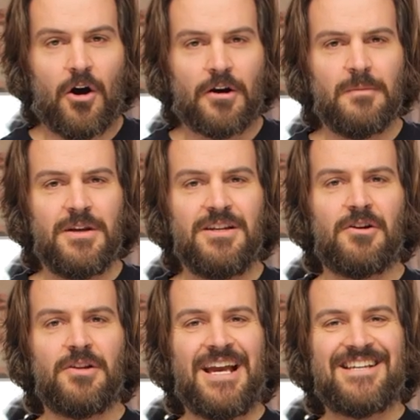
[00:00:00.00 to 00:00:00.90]
aren't gonna be
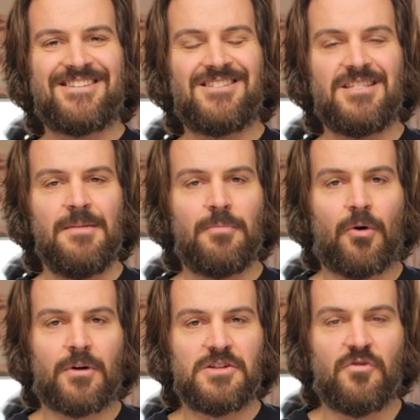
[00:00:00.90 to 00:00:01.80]
nearly as deep
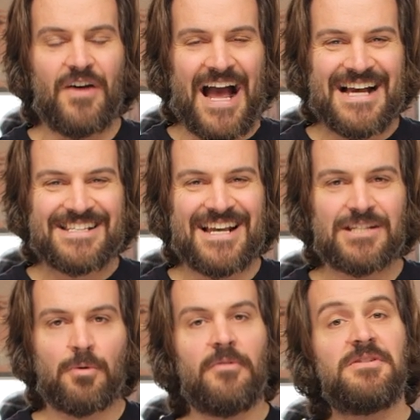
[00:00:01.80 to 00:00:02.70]
or as vast
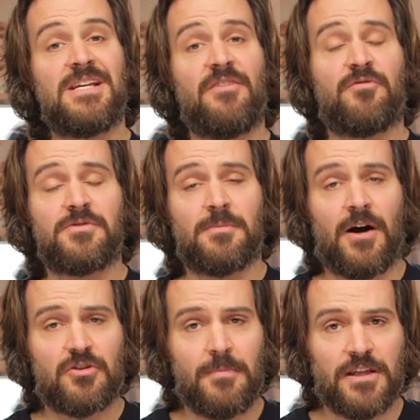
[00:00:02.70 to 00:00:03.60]
as what we've seen from some
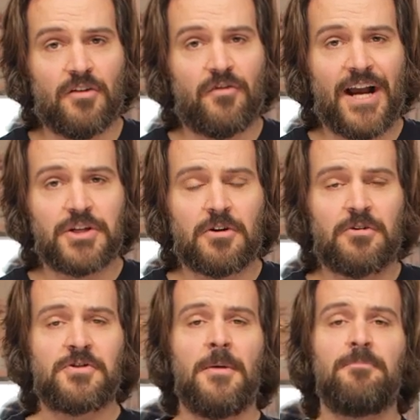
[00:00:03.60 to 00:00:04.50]
other manufacturers,